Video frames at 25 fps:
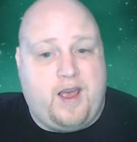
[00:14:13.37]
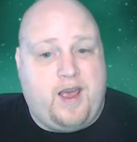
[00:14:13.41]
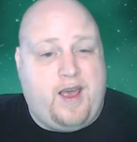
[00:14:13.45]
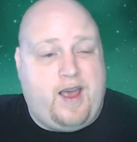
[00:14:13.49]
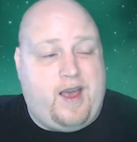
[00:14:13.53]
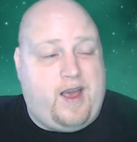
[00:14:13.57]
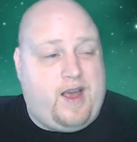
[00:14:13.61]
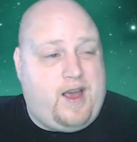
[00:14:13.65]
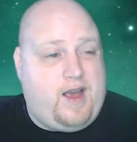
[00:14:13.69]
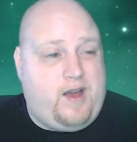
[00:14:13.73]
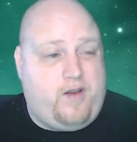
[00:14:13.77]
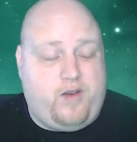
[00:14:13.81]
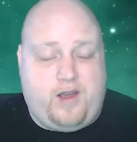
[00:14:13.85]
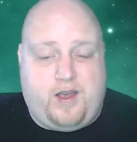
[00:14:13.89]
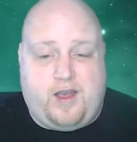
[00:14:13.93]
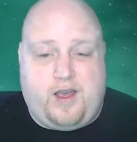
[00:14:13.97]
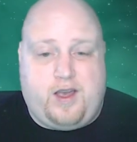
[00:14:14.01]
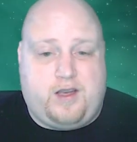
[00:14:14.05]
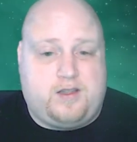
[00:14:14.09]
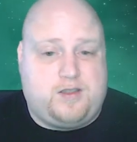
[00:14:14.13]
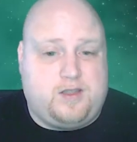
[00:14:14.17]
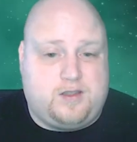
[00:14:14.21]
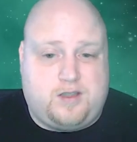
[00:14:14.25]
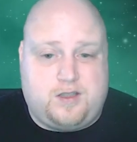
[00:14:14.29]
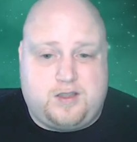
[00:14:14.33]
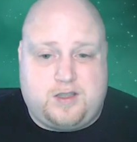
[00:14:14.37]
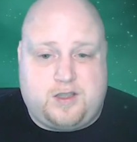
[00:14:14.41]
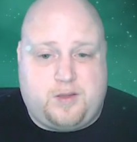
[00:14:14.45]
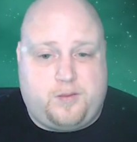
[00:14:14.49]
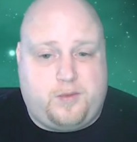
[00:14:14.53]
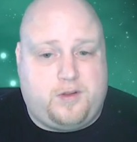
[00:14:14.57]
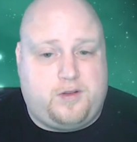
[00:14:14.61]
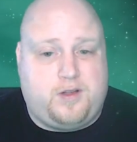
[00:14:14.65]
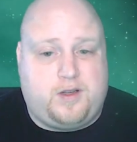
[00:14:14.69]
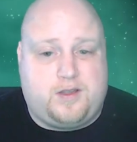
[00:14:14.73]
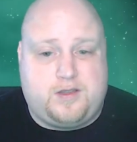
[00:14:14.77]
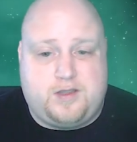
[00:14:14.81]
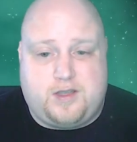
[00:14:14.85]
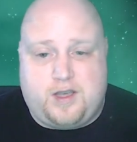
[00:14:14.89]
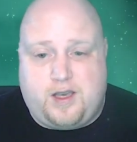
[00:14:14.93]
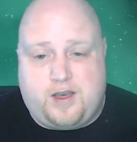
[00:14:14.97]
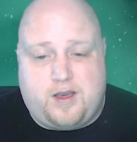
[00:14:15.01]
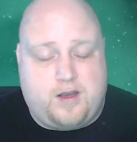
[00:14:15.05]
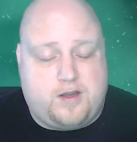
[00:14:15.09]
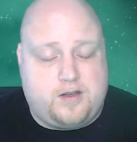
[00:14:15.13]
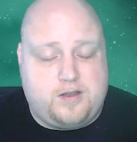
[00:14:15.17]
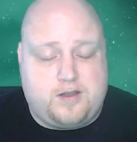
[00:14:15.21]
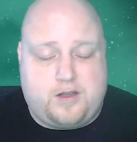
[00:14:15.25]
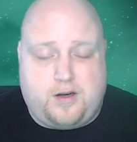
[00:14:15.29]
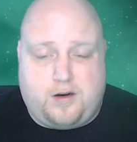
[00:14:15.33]
having access to something like Psychic
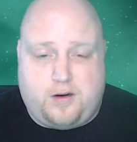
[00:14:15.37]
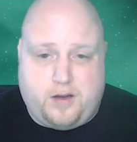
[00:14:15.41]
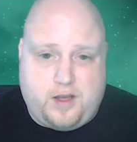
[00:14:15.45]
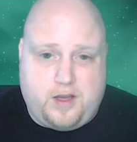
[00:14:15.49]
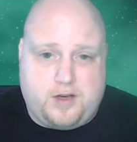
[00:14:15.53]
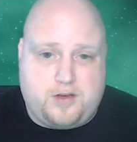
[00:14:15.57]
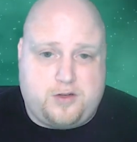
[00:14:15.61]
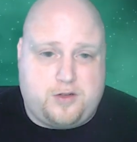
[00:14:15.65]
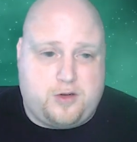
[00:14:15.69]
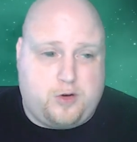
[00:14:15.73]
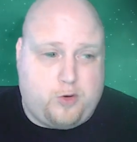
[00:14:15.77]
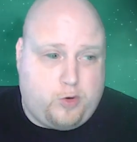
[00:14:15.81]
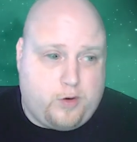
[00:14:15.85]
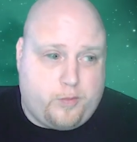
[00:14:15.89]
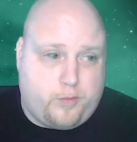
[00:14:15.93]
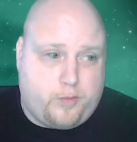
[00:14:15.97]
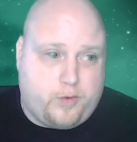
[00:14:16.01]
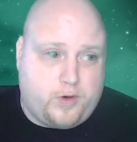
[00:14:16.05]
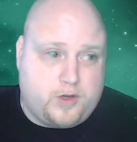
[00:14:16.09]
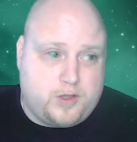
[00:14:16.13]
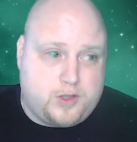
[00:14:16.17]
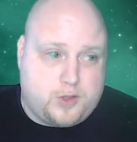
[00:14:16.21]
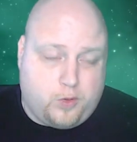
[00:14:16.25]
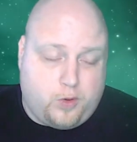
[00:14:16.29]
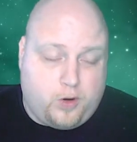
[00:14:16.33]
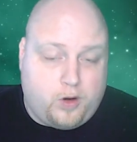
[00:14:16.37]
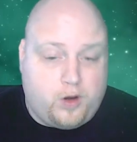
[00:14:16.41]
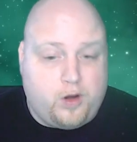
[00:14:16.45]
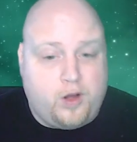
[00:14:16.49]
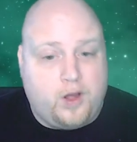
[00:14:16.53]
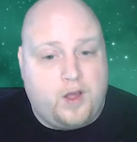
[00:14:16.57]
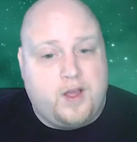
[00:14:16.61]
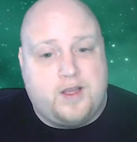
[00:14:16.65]
Interrogation or Warp Ritual